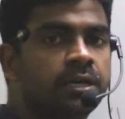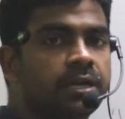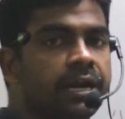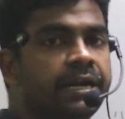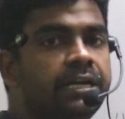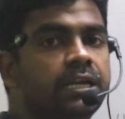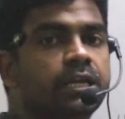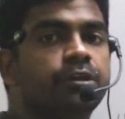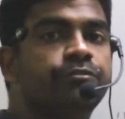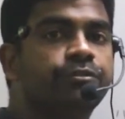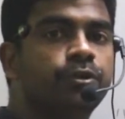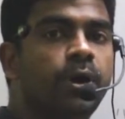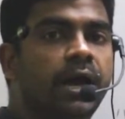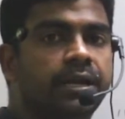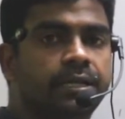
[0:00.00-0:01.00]
Right? If
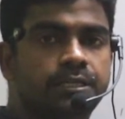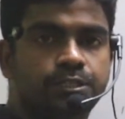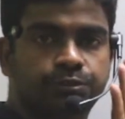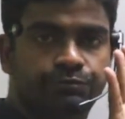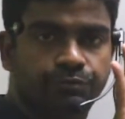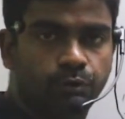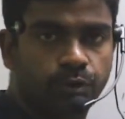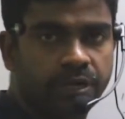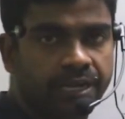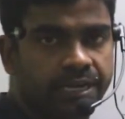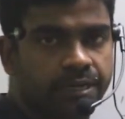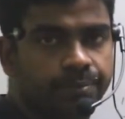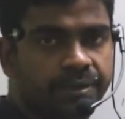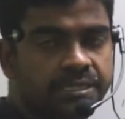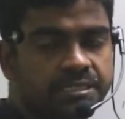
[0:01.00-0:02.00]
you arrange 4
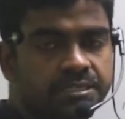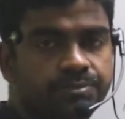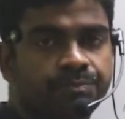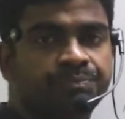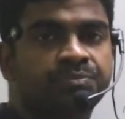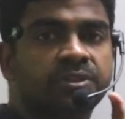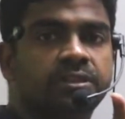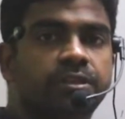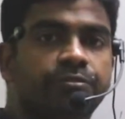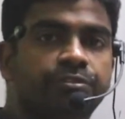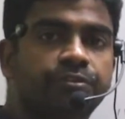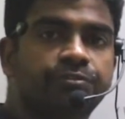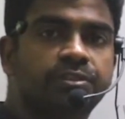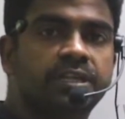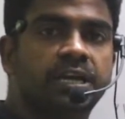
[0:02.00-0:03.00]
elements, the
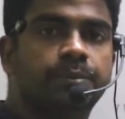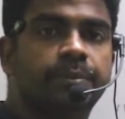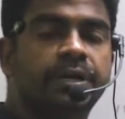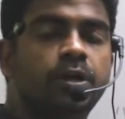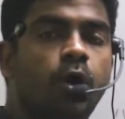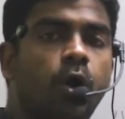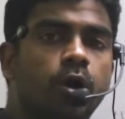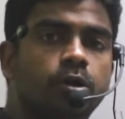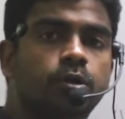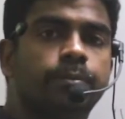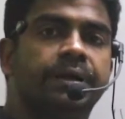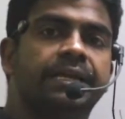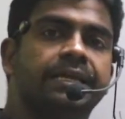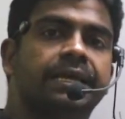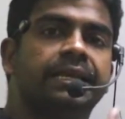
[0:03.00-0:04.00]
5th element
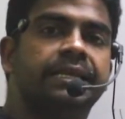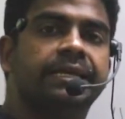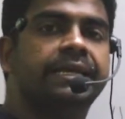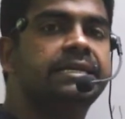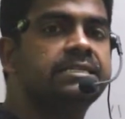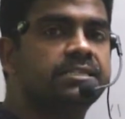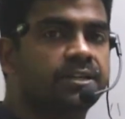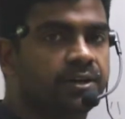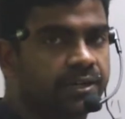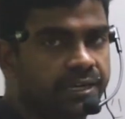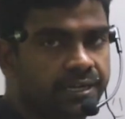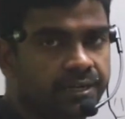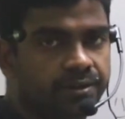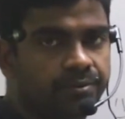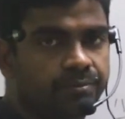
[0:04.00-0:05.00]
automatically gets
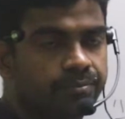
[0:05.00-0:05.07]
sorted.